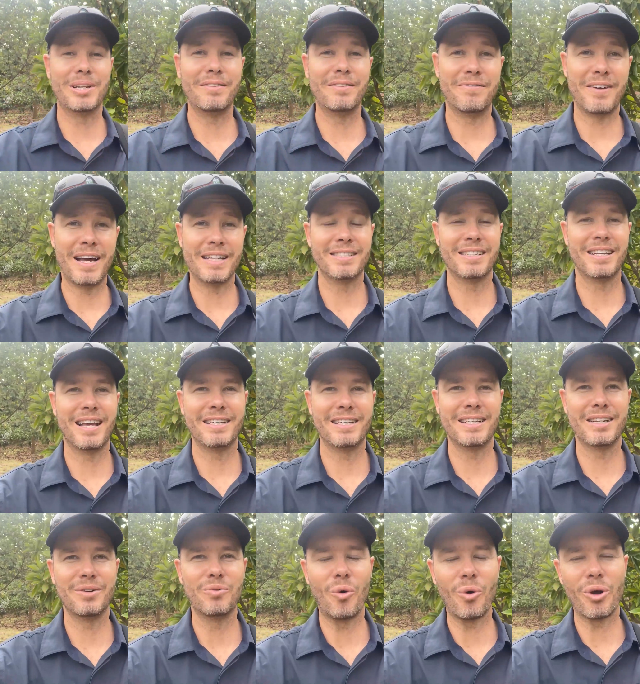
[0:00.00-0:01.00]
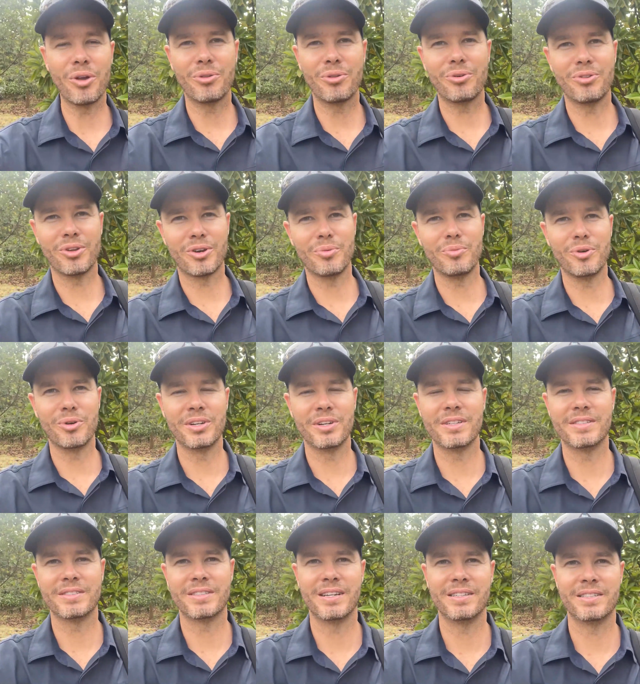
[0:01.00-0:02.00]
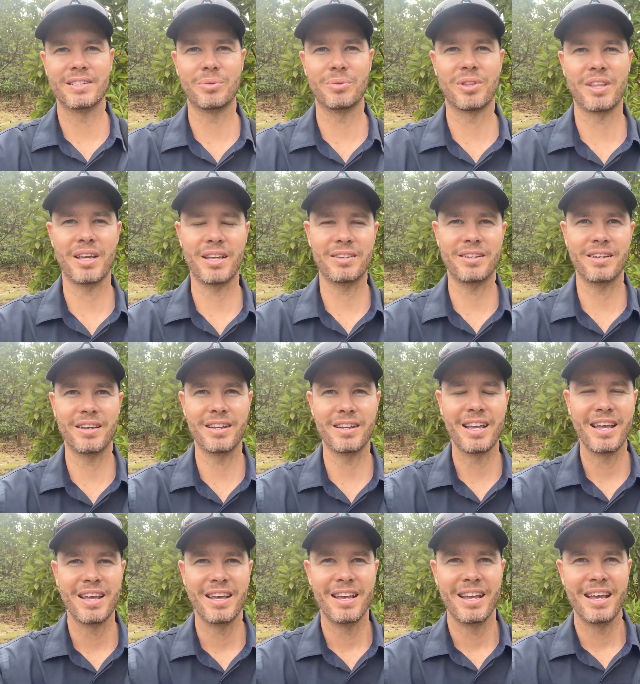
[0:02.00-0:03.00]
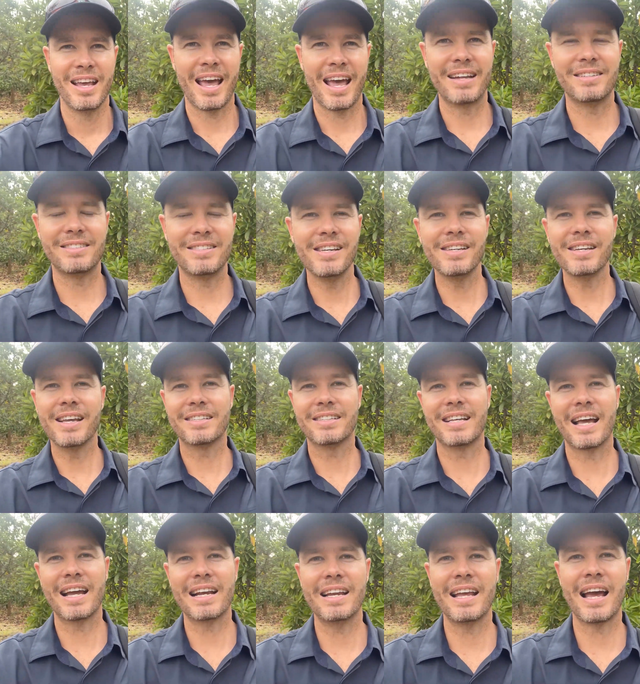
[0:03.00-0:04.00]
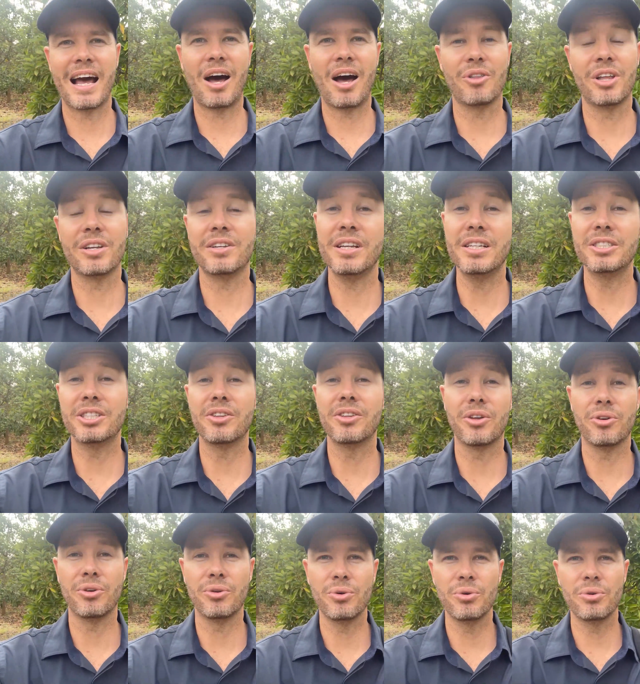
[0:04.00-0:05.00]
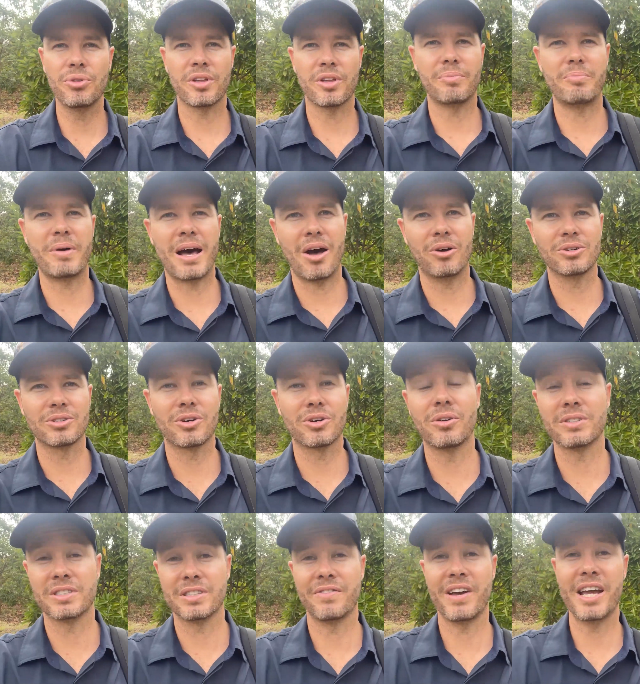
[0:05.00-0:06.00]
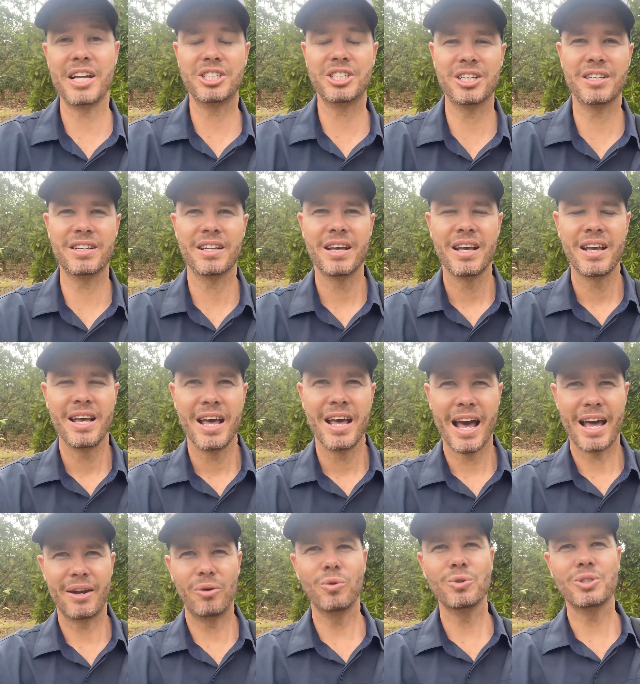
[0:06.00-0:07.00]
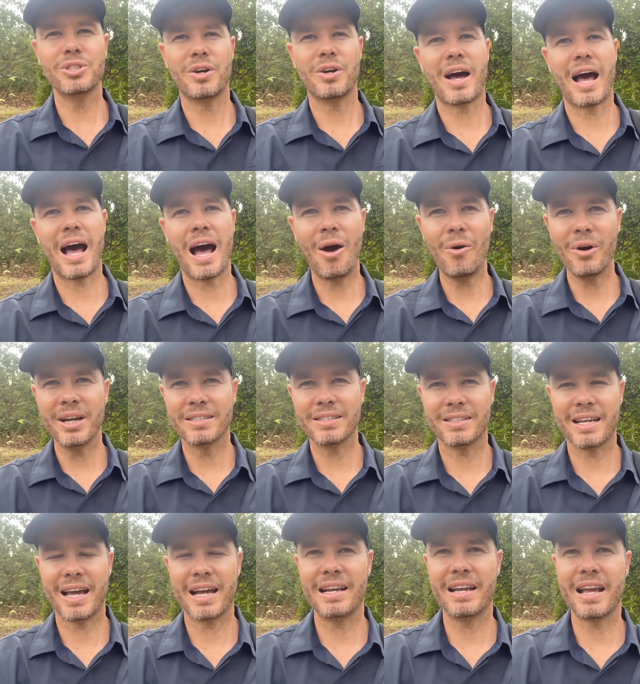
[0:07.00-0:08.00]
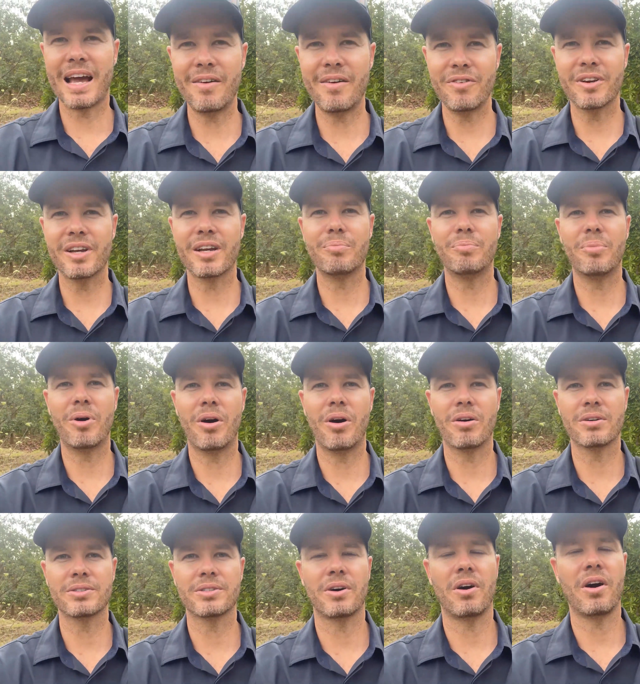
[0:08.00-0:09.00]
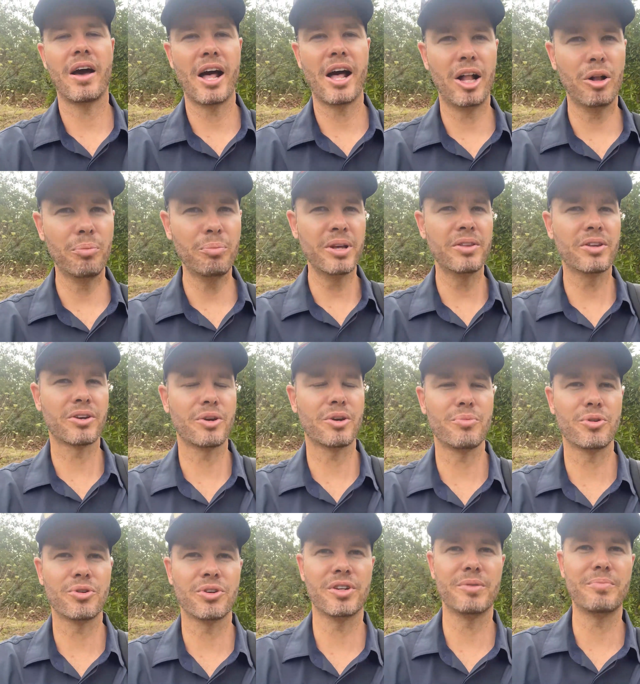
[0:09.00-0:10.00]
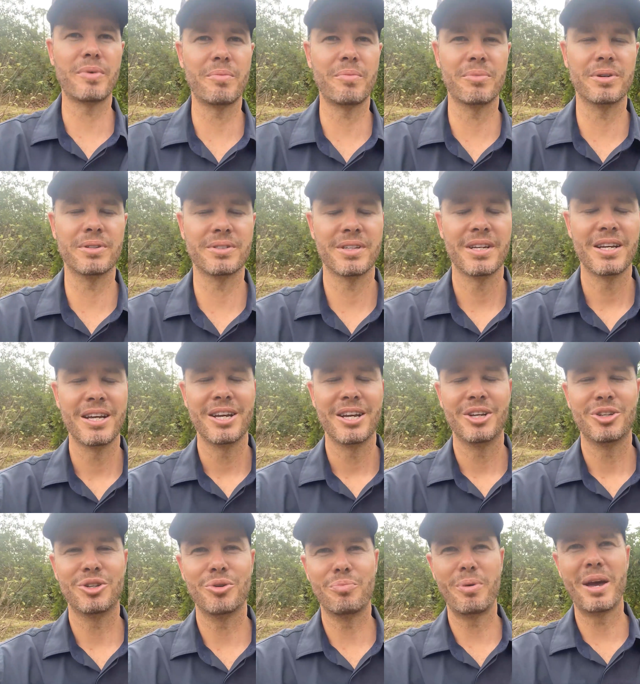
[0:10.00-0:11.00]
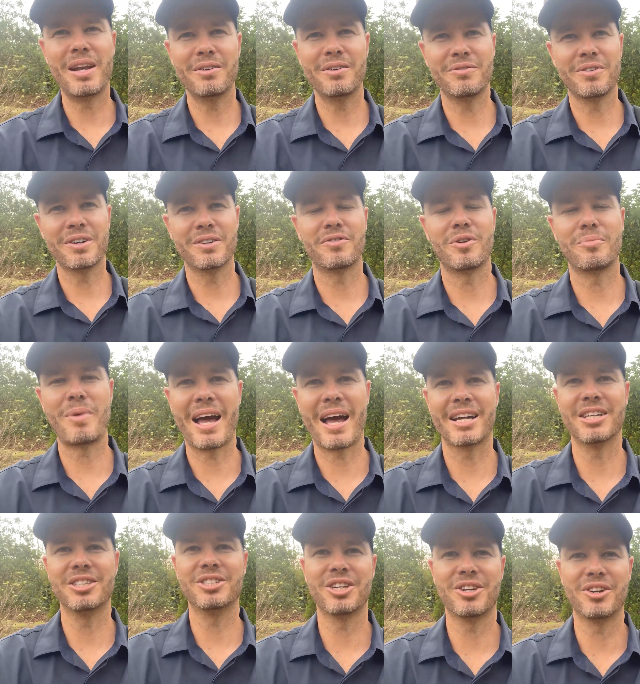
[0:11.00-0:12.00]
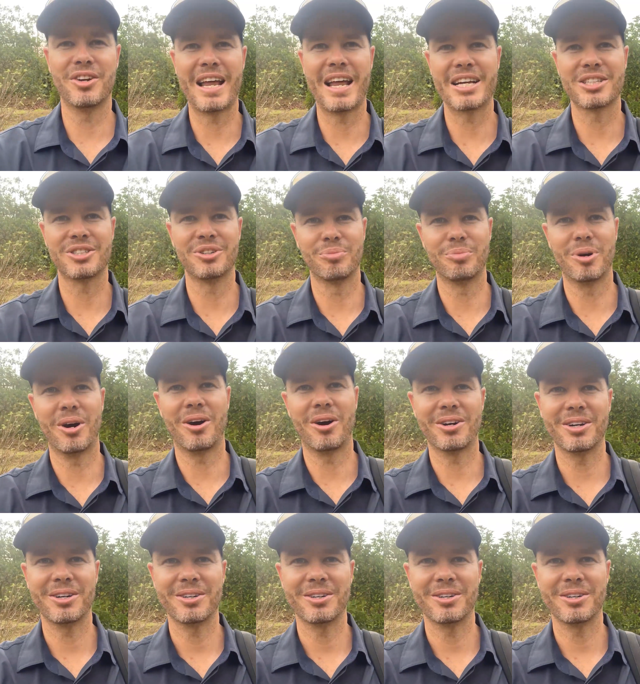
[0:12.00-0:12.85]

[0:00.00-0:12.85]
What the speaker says: fascinating walking through the community centre with Etienne and seeing exactly how they're teaching the youth about conservation, and also how exactly African parks are helping the community members to benefit from Akagera National Park.